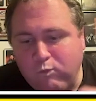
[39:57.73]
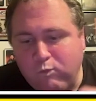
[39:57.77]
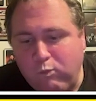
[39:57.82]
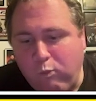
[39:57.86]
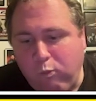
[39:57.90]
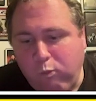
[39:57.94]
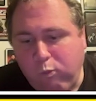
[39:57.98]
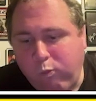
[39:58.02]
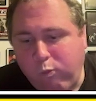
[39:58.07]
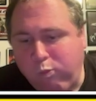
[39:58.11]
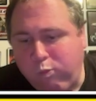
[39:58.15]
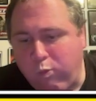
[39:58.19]
by. He's
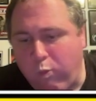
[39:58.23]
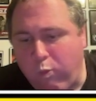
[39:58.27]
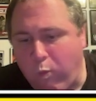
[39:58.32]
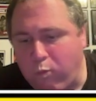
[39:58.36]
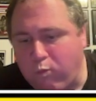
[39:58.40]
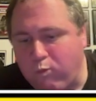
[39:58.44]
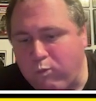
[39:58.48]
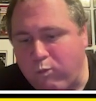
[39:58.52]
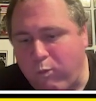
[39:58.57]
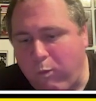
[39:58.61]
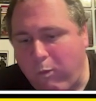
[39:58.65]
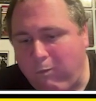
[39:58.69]
like, okay,
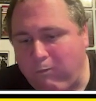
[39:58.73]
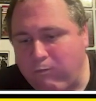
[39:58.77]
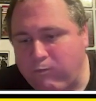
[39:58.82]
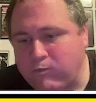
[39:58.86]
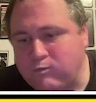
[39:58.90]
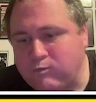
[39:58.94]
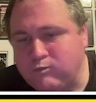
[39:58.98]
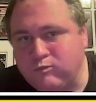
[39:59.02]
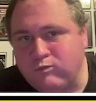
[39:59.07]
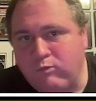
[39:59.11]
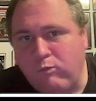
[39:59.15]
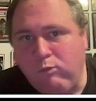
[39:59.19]
no, wait, I
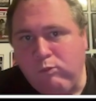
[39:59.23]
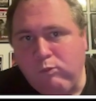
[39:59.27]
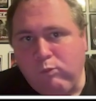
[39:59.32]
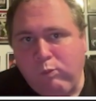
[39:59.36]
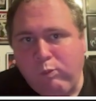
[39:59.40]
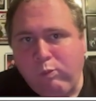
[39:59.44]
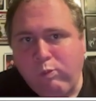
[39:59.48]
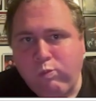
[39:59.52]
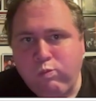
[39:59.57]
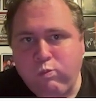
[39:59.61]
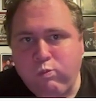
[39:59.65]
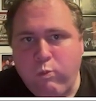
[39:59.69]
saw the video
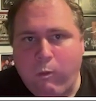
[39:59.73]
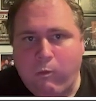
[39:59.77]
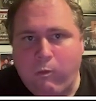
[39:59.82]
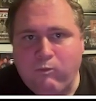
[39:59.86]
context.